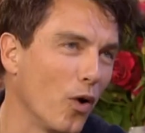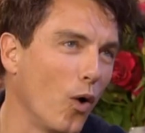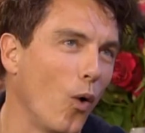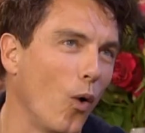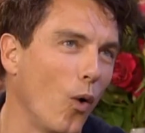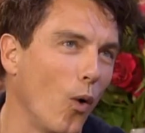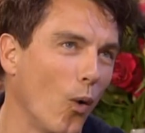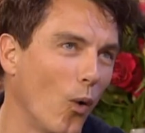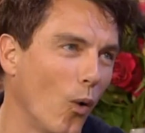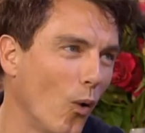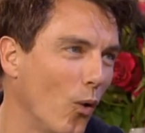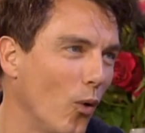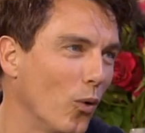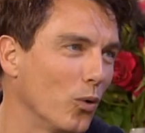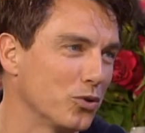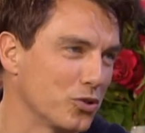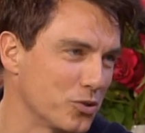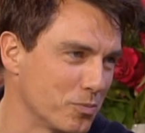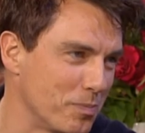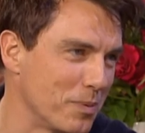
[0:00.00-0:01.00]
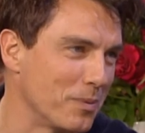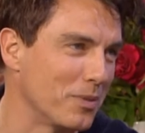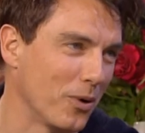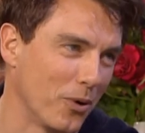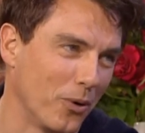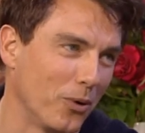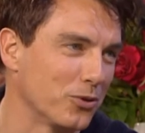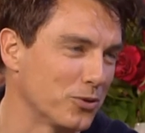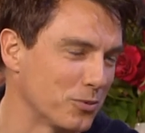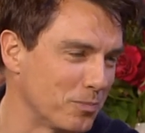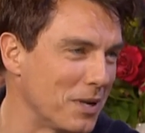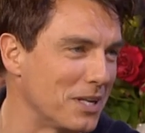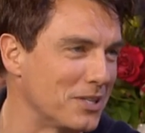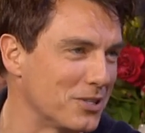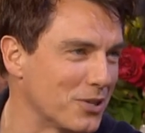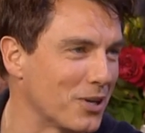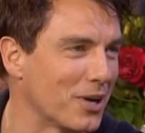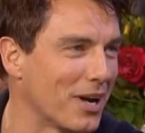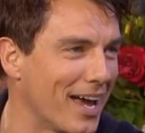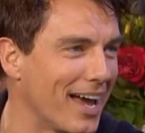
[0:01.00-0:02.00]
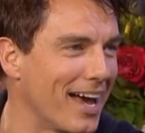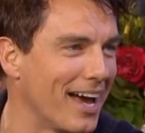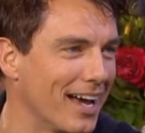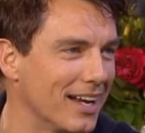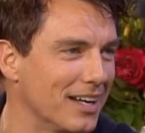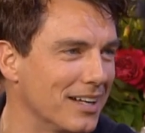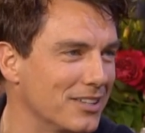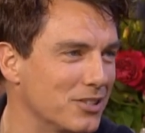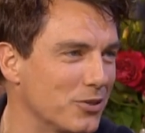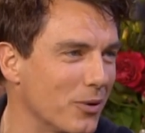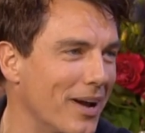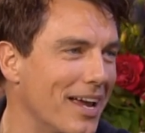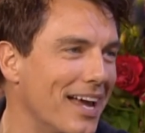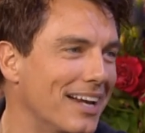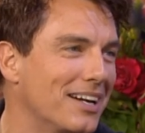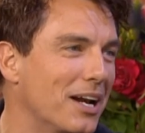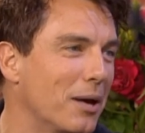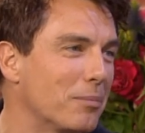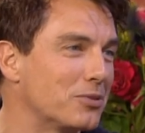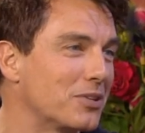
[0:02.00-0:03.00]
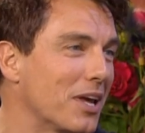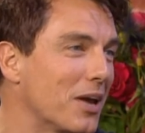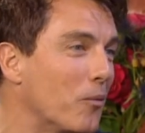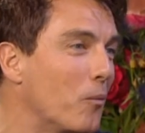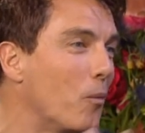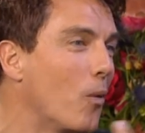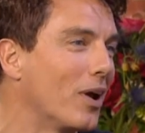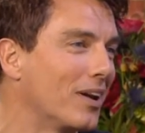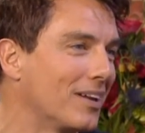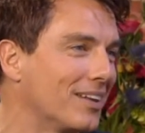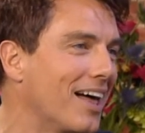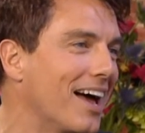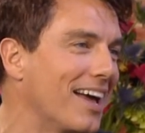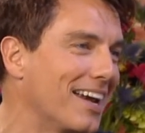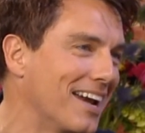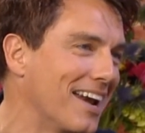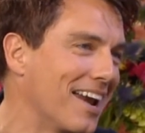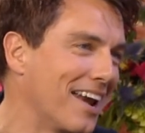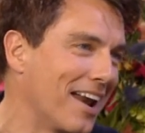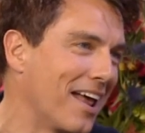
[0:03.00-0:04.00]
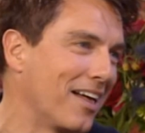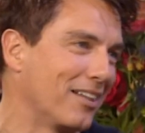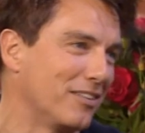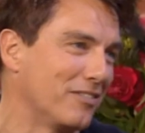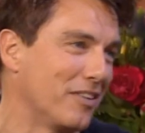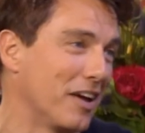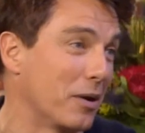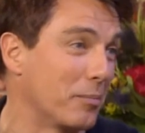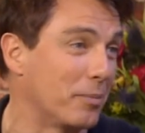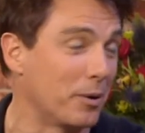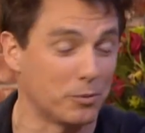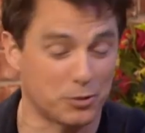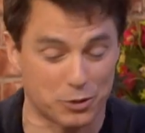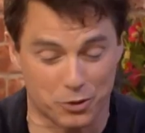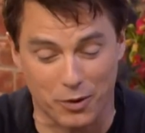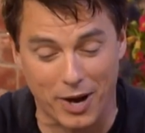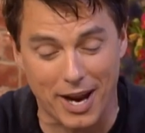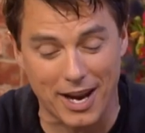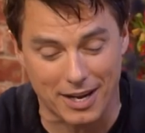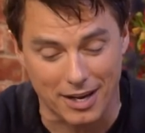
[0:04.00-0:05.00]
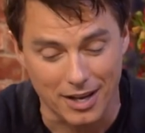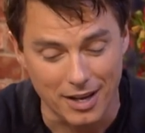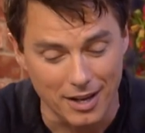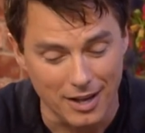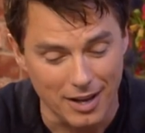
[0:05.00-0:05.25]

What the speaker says: The whole speech that I had. So I ended up saying one line in an elevator, but it was great.